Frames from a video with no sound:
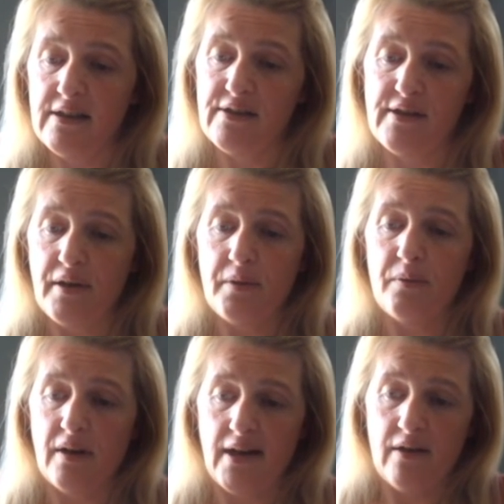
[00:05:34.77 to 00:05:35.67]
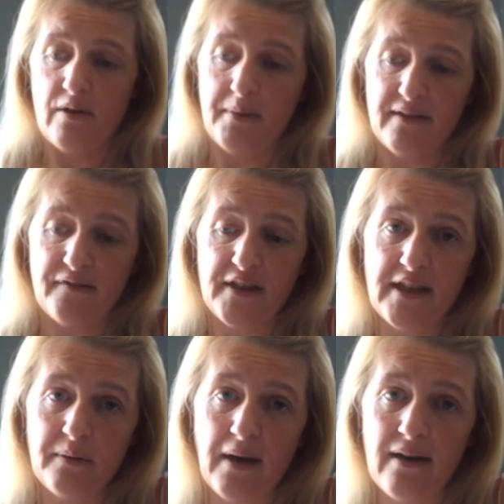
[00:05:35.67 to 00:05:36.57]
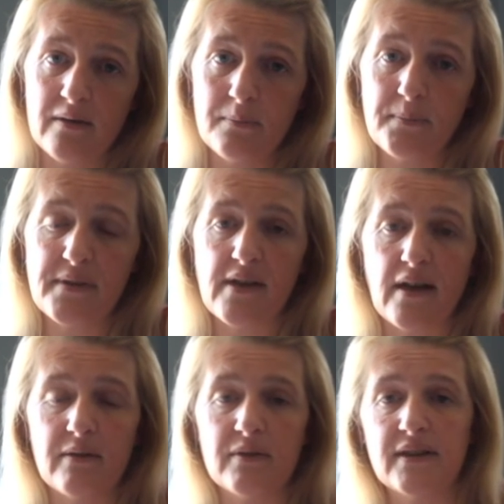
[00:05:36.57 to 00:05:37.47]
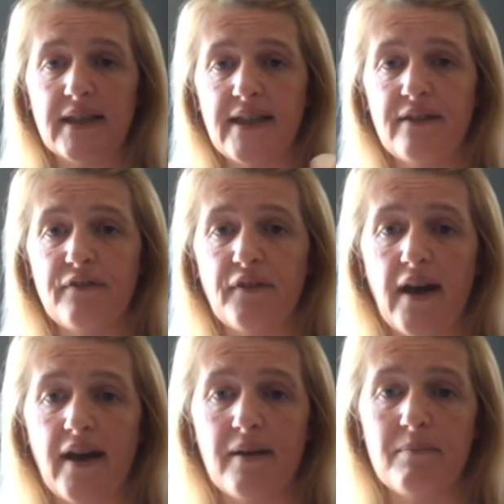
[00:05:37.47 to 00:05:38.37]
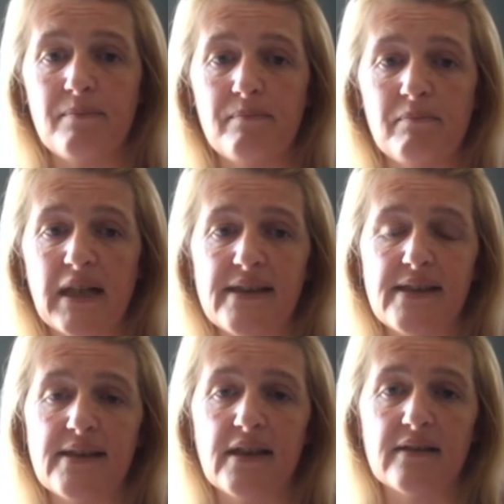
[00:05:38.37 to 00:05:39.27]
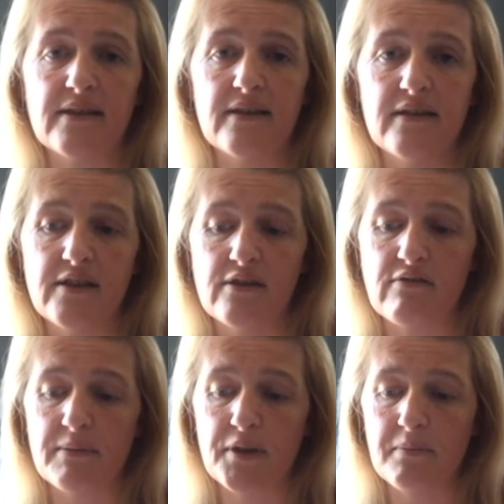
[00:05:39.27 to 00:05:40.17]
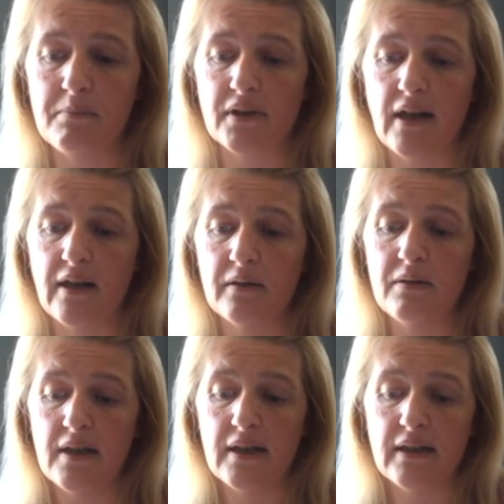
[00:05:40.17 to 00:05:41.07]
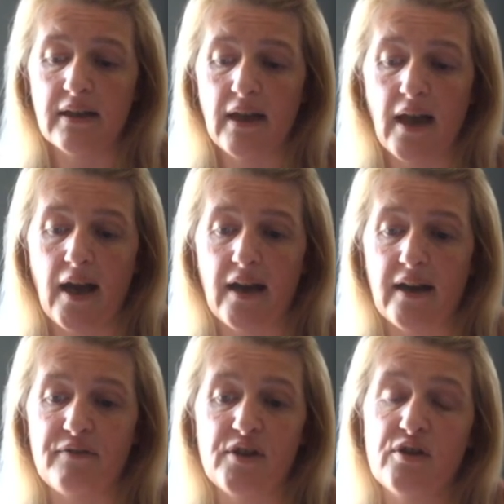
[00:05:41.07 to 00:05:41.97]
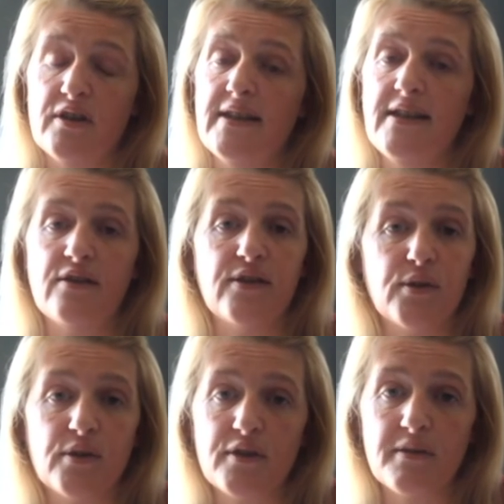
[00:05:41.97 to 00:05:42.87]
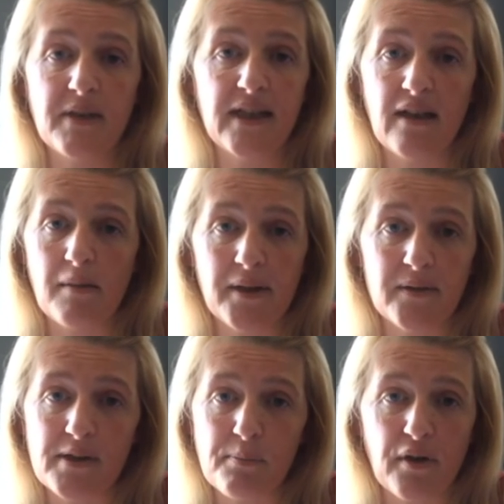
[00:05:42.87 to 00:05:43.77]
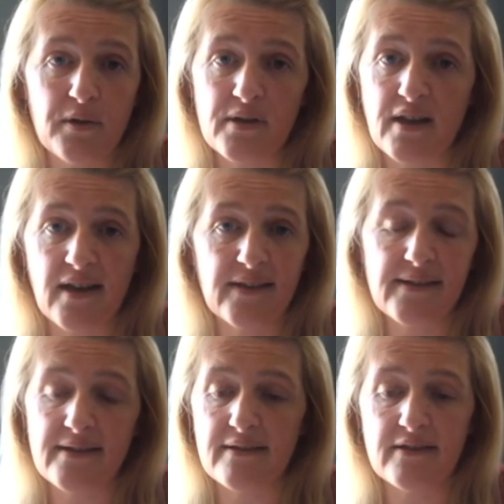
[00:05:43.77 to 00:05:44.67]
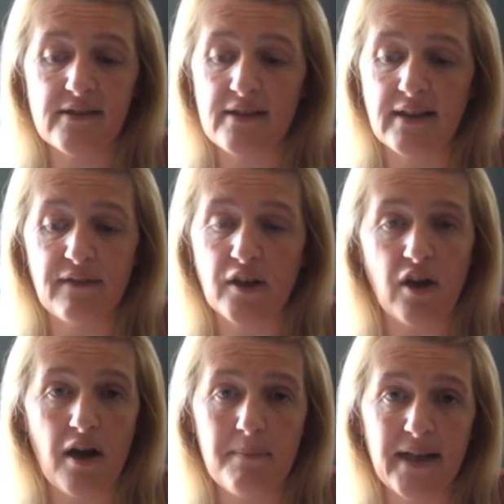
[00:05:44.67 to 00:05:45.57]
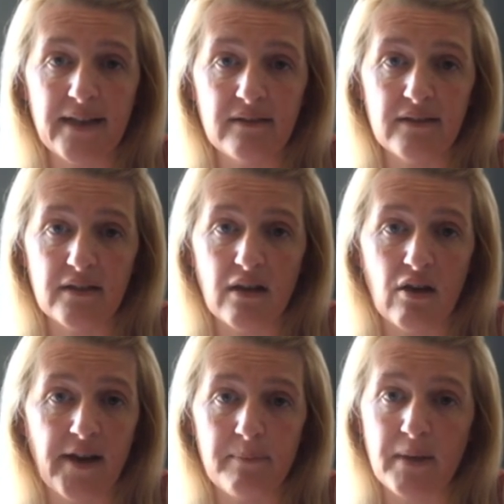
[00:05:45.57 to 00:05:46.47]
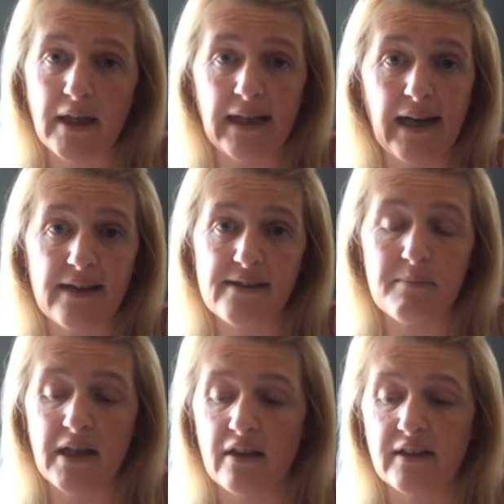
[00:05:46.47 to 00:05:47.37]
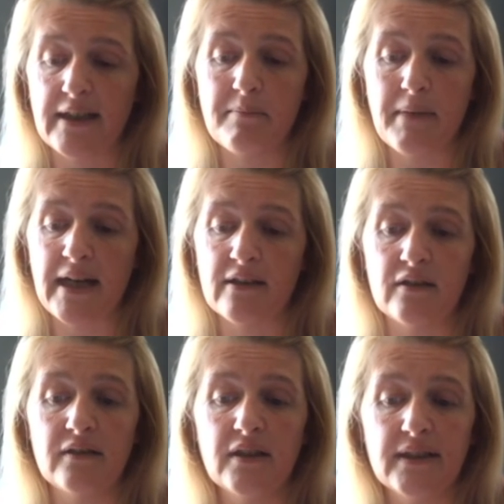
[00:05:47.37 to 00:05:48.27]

So I hope that video helps. I will leave my details in the description below. If you just need to talk to me about this process, leave a comment. You can get to me on email.